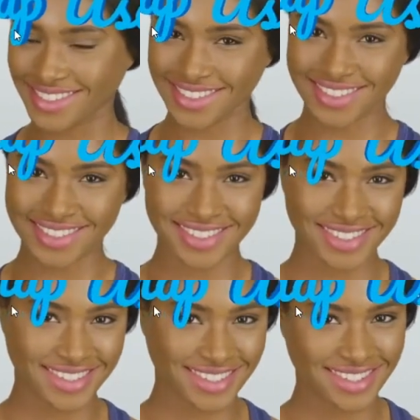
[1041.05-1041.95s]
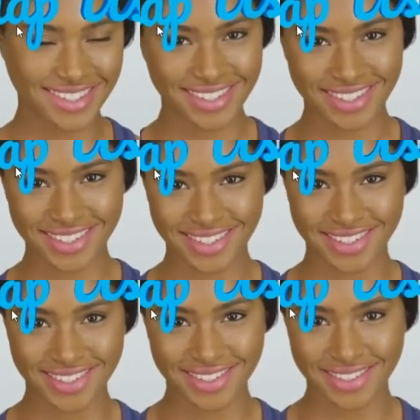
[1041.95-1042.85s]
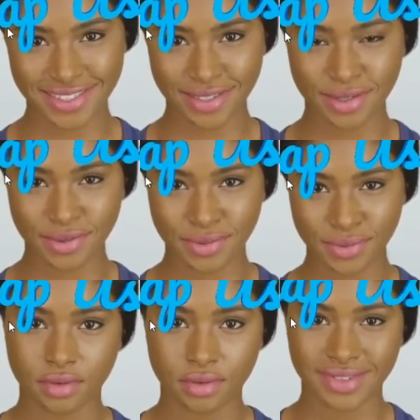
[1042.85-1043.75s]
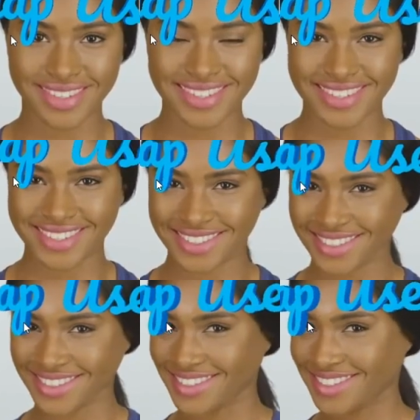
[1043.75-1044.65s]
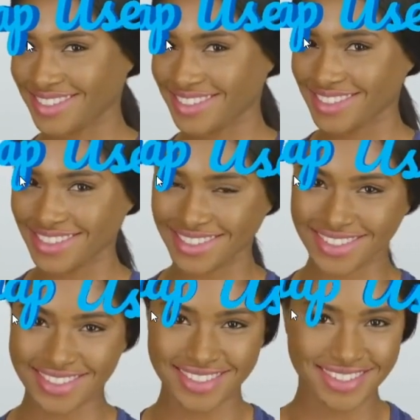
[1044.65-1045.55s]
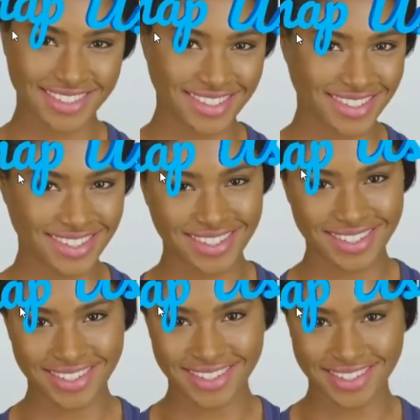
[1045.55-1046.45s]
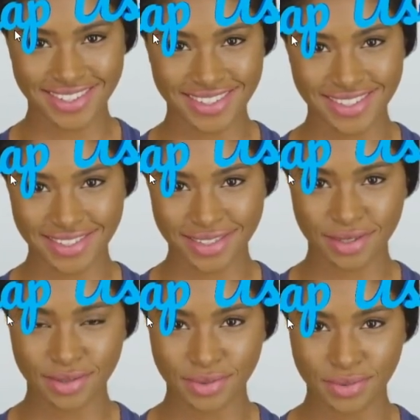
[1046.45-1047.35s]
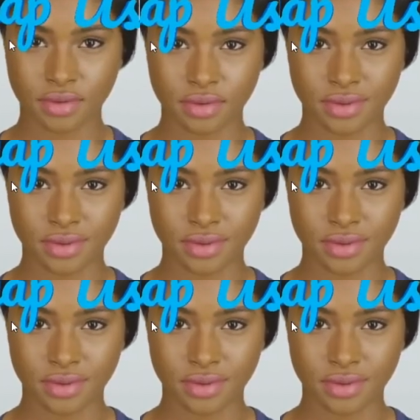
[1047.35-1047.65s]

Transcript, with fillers: So it's not true 3D text, but it does look pretty good for just being a layer of images.